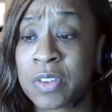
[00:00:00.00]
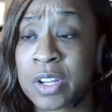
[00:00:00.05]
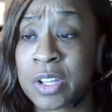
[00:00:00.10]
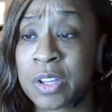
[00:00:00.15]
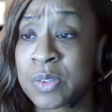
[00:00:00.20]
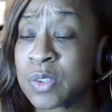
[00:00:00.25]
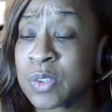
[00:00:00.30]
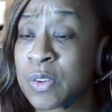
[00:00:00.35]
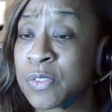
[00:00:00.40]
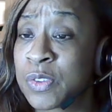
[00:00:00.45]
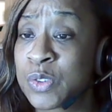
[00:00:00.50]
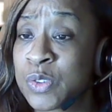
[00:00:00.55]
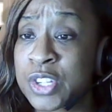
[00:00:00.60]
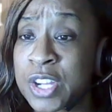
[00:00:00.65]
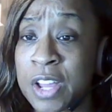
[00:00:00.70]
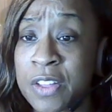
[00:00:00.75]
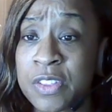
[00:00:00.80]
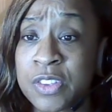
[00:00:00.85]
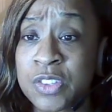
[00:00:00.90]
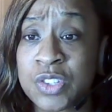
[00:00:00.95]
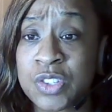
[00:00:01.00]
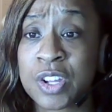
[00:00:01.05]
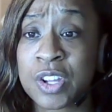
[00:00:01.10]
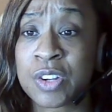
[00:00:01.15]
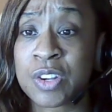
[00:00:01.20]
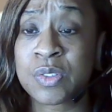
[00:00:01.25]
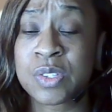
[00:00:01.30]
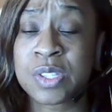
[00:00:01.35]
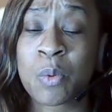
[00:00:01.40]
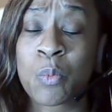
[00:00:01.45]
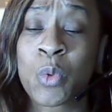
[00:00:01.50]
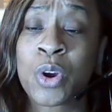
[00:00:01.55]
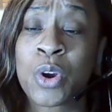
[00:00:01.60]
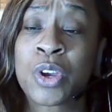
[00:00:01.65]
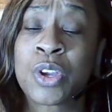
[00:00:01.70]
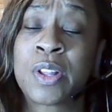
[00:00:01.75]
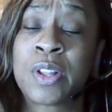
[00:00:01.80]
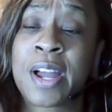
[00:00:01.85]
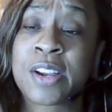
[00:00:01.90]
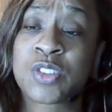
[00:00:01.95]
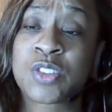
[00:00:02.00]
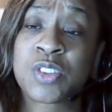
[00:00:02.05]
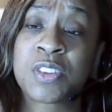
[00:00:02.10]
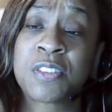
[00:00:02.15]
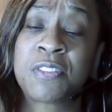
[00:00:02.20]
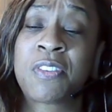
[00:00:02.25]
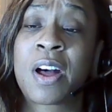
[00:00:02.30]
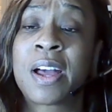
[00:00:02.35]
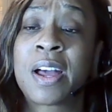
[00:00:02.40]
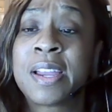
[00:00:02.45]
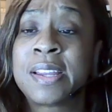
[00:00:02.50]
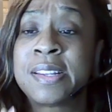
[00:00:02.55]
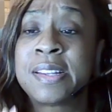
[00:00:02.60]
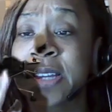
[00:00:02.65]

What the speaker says: so if you check this channel somewhere, you'll actually find